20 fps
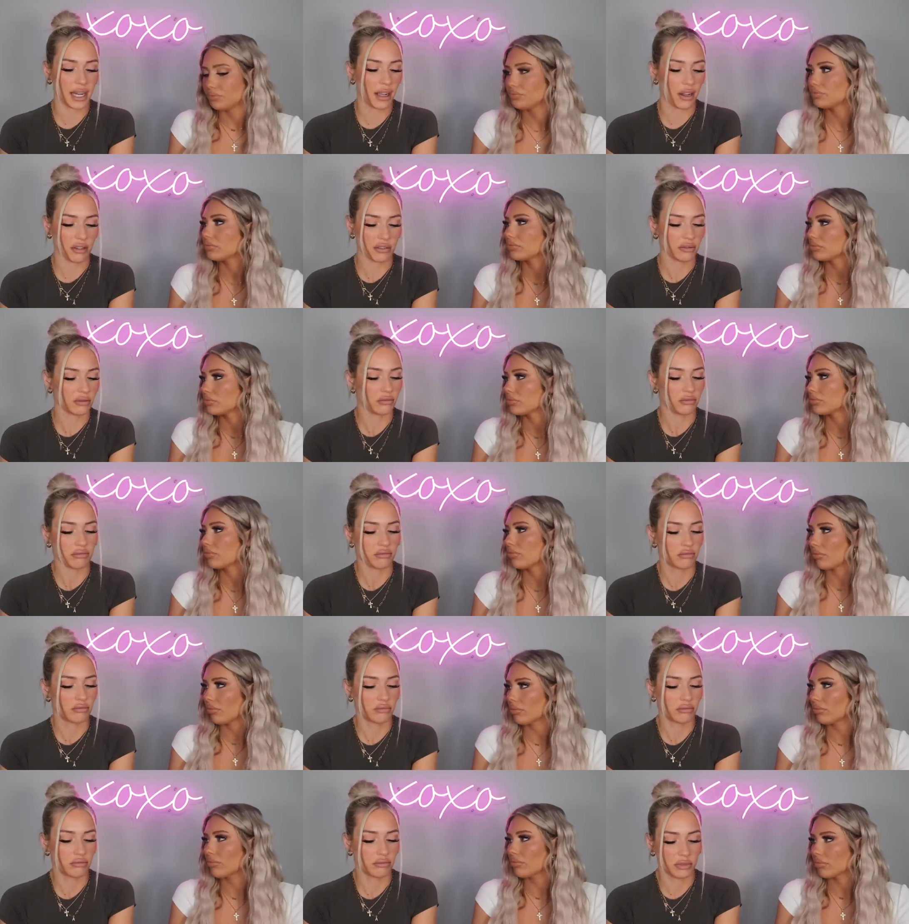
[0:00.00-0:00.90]
Speaker 1: out.
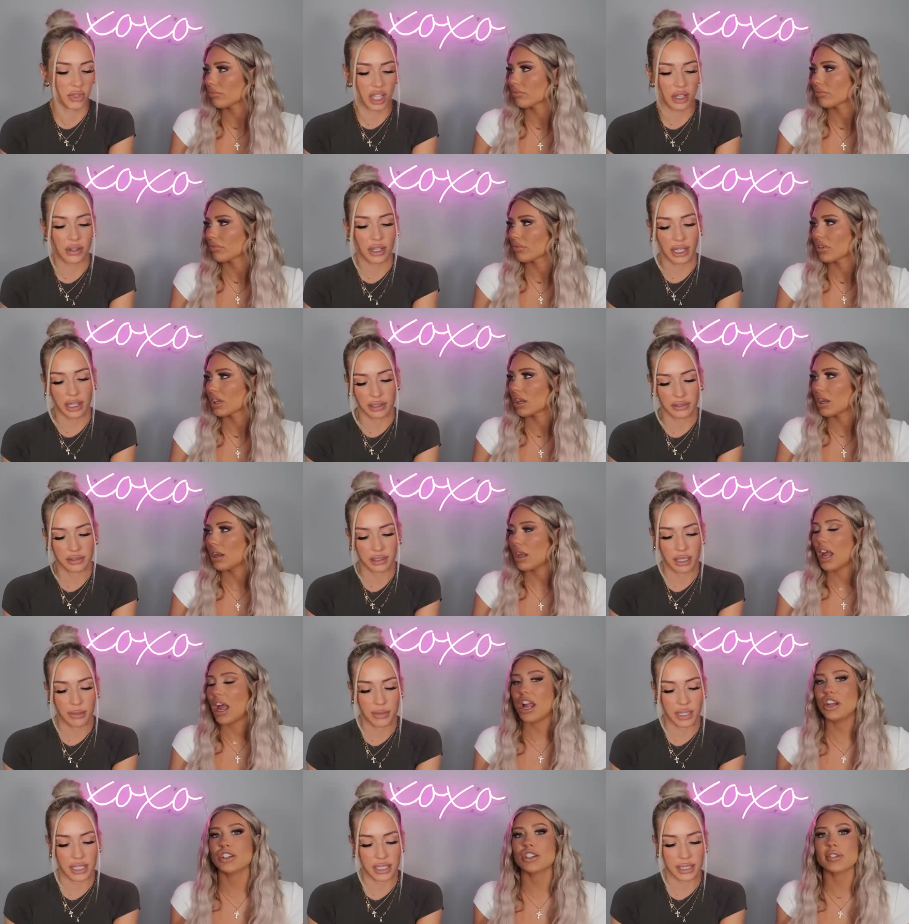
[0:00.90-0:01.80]
Speaker 2: Mm-hmm. Okay.
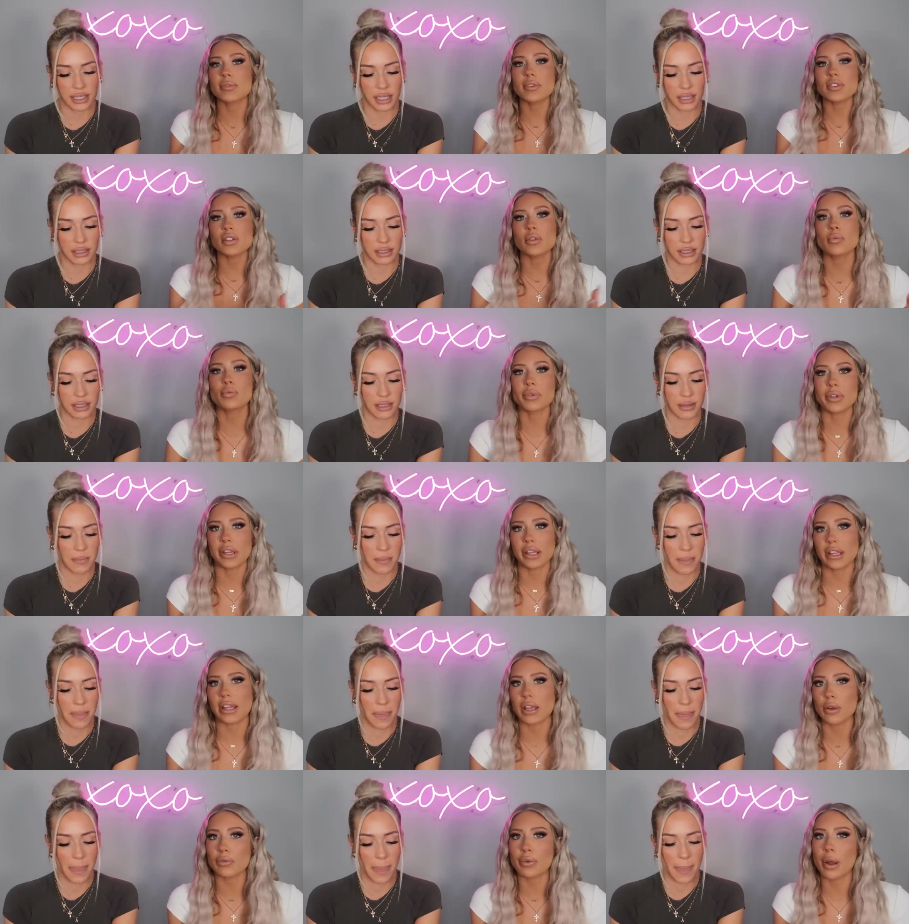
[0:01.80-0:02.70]
Speaker 1: And you're supposed to really,
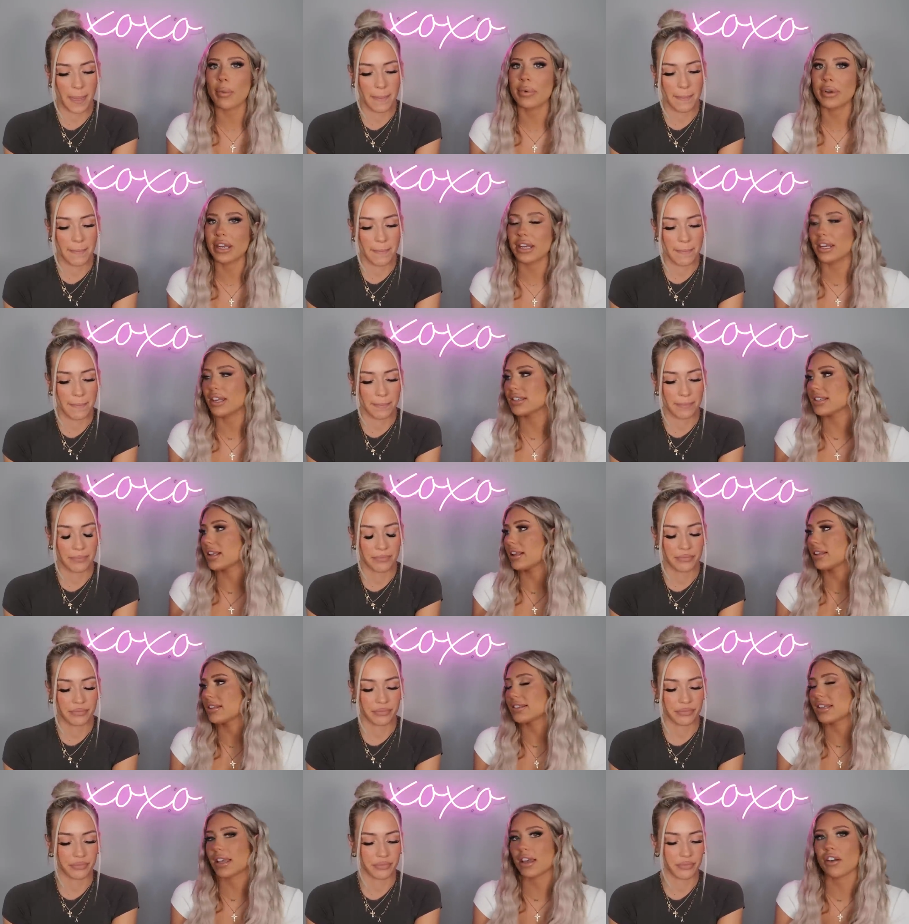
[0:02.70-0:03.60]
like, rub it in
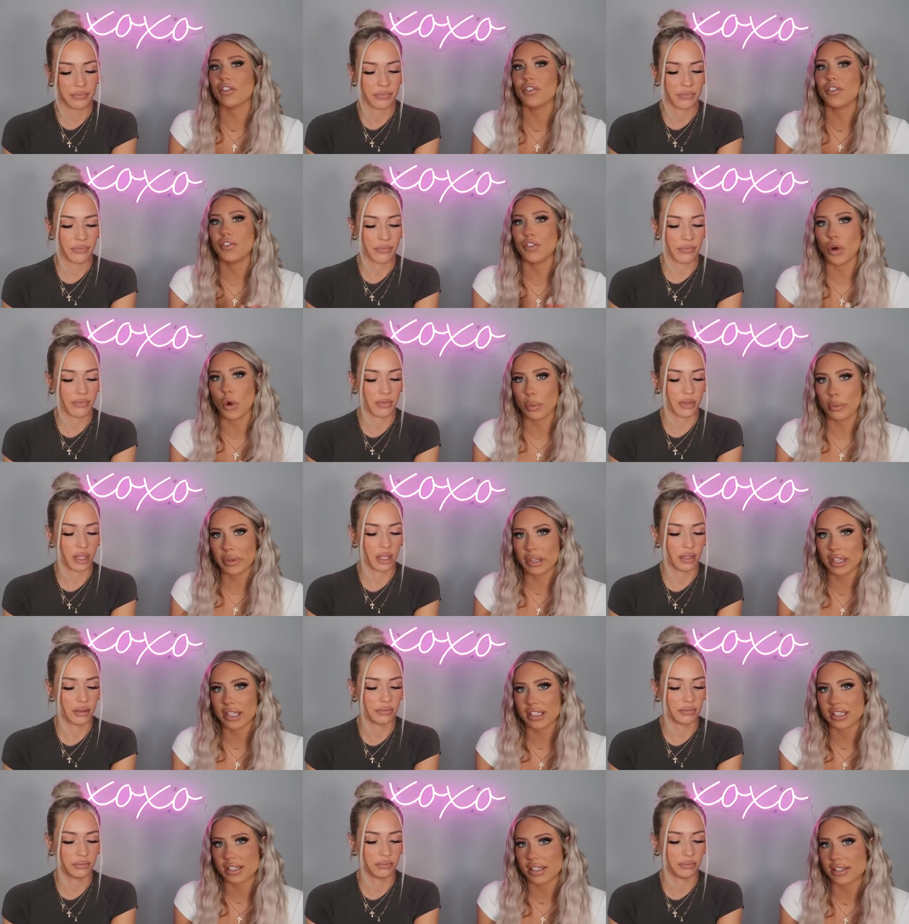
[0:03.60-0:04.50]
until it's, like, a foamy
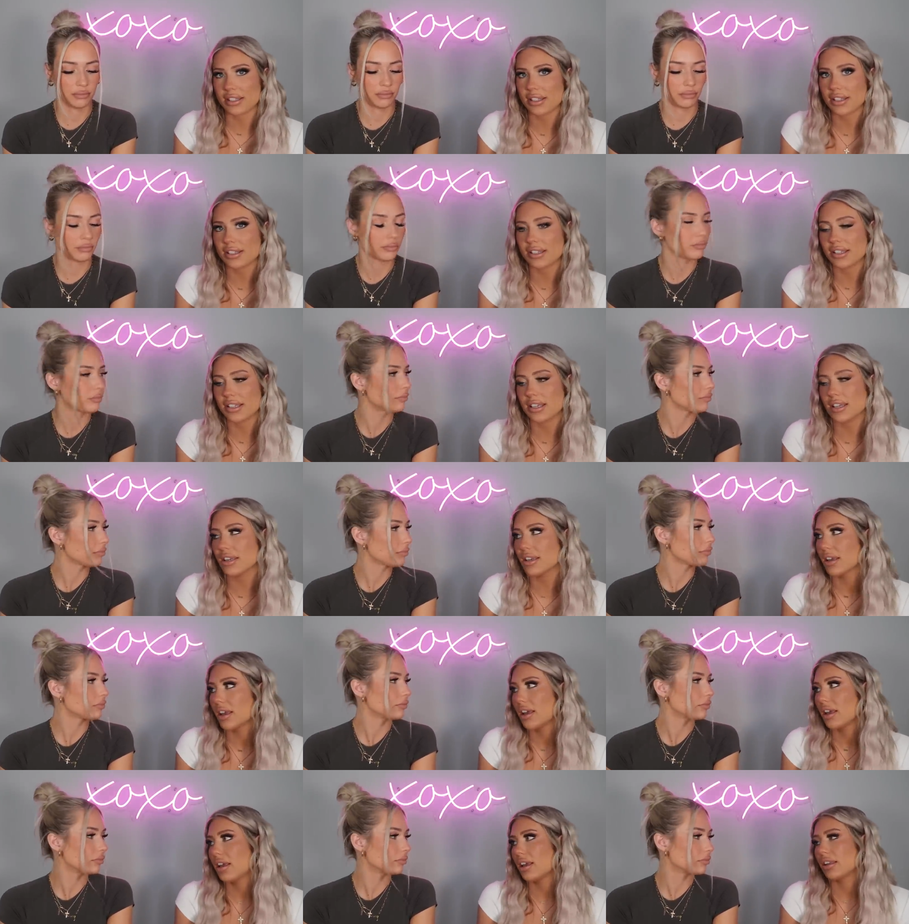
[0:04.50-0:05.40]

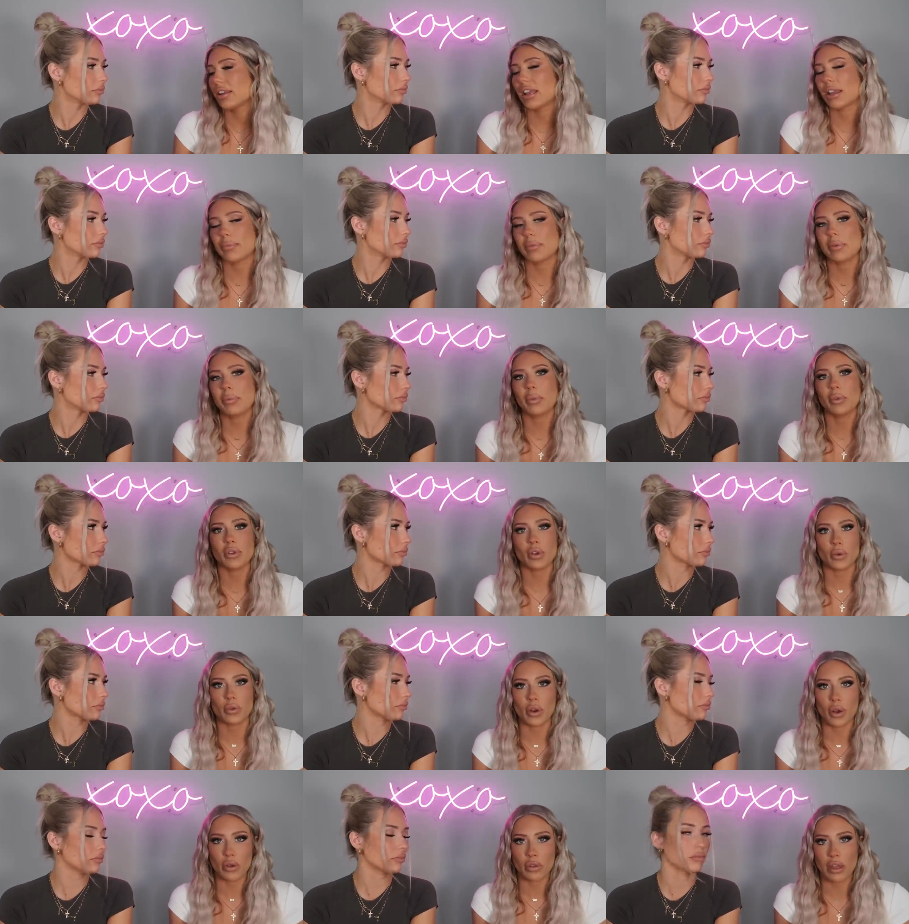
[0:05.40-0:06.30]
consistency. Mm-hmm. Like, people
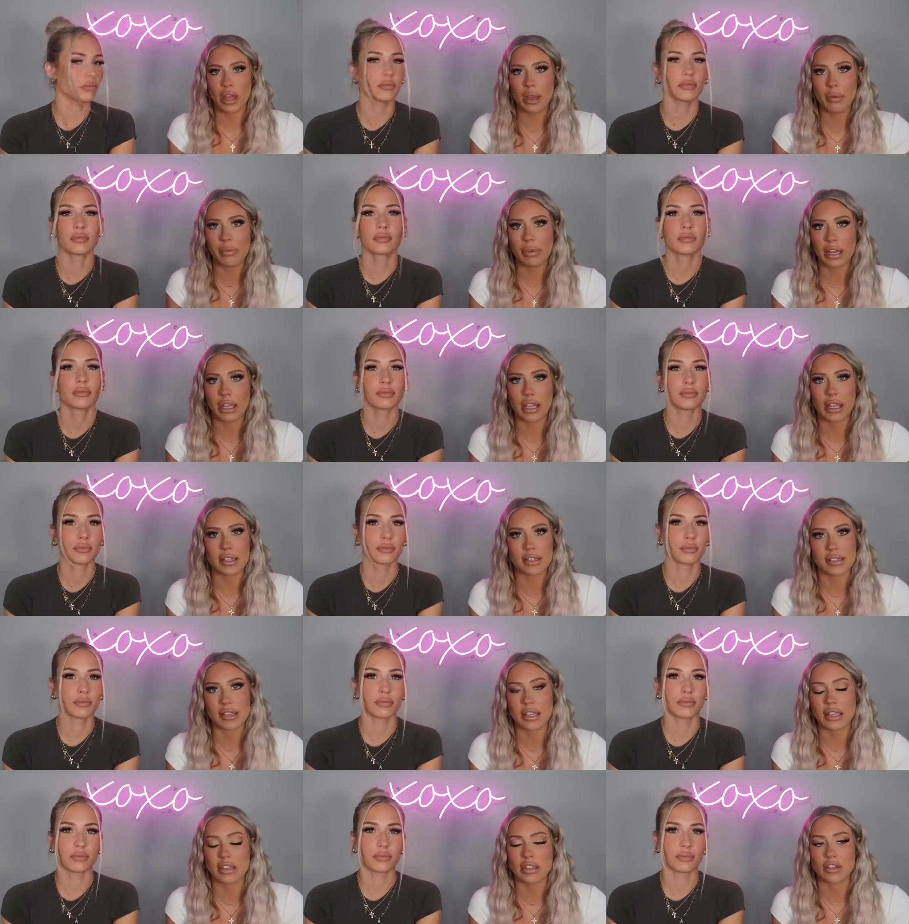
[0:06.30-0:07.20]
don't know that, but I
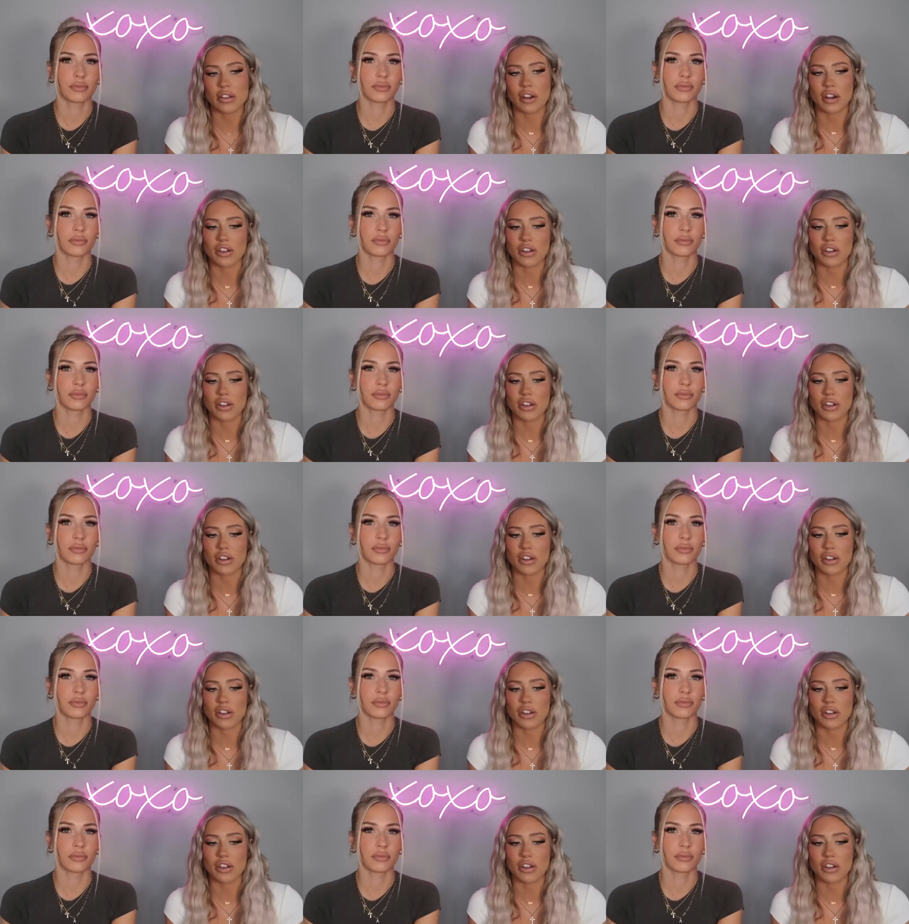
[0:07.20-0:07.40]
guess, like, you're